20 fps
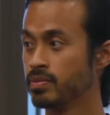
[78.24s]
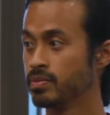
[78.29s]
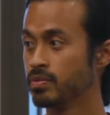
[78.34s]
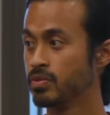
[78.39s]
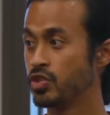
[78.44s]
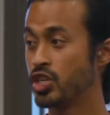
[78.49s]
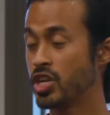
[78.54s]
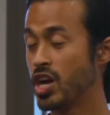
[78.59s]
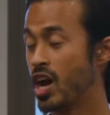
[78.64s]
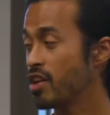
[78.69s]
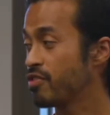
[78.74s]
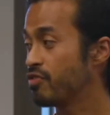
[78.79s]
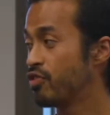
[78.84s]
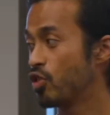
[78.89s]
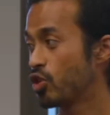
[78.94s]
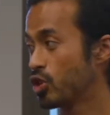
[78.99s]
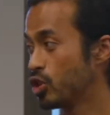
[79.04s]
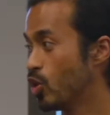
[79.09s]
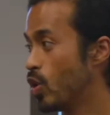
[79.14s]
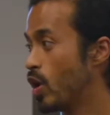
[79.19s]
She can't
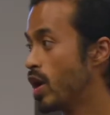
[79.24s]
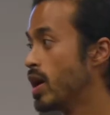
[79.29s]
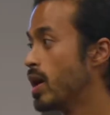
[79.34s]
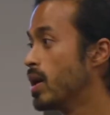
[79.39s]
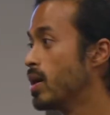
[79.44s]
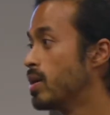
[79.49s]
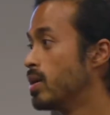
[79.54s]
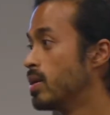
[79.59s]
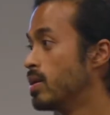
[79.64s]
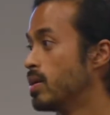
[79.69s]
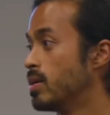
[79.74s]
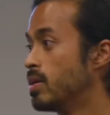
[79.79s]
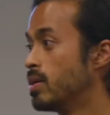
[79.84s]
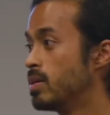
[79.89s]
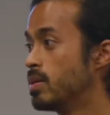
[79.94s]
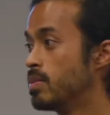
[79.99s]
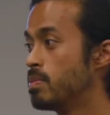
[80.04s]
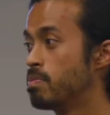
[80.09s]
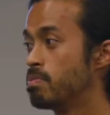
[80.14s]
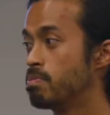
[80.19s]
afford a lawyer,
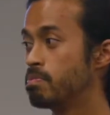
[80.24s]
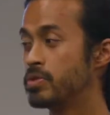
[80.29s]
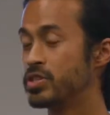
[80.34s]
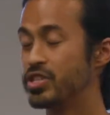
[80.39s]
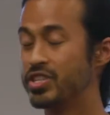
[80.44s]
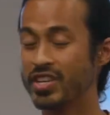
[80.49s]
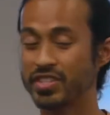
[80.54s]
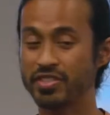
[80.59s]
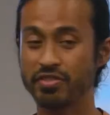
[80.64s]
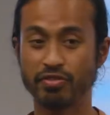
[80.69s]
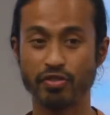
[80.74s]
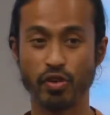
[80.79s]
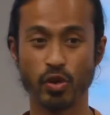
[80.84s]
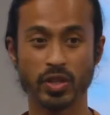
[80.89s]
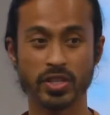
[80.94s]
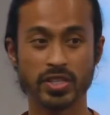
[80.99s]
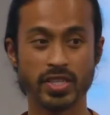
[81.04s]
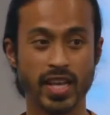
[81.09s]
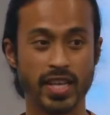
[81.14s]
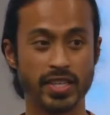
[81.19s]
but she doesn't fall
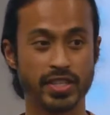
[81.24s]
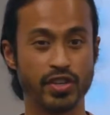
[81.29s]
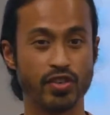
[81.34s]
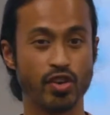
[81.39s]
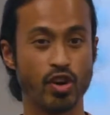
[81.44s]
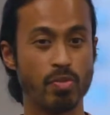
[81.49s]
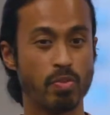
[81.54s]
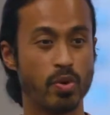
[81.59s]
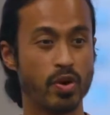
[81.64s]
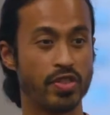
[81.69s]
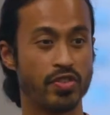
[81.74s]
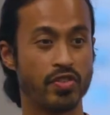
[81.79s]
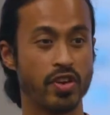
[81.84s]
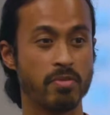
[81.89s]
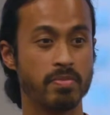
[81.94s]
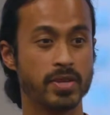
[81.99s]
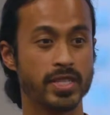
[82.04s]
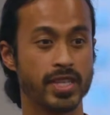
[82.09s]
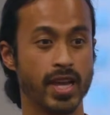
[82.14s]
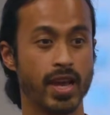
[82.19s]
into that
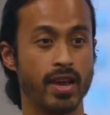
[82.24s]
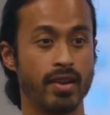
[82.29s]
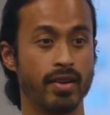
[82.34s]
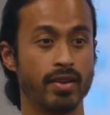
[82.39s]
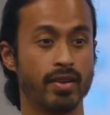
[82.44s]
0.3%.